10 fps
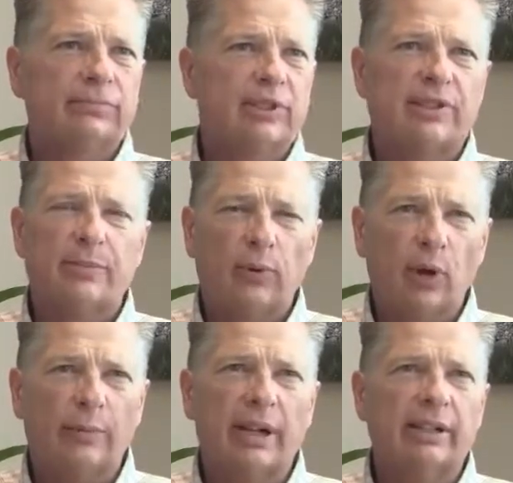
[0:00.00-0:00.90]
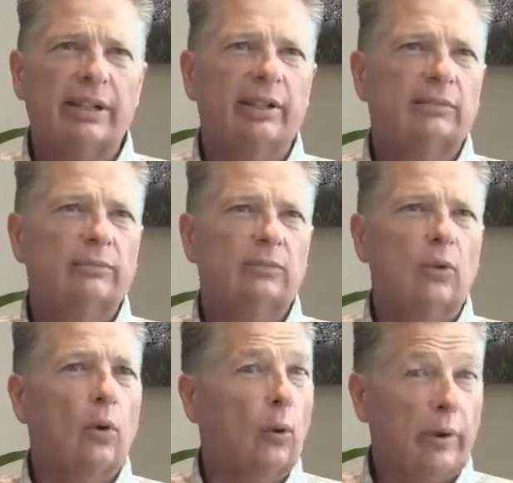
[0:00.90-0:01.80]
just a permanently
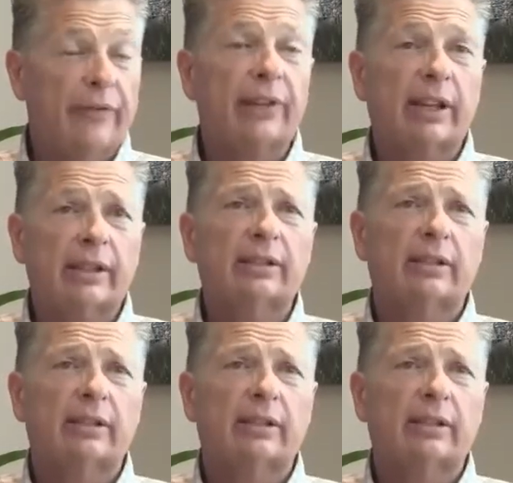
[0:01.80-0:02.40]
horrific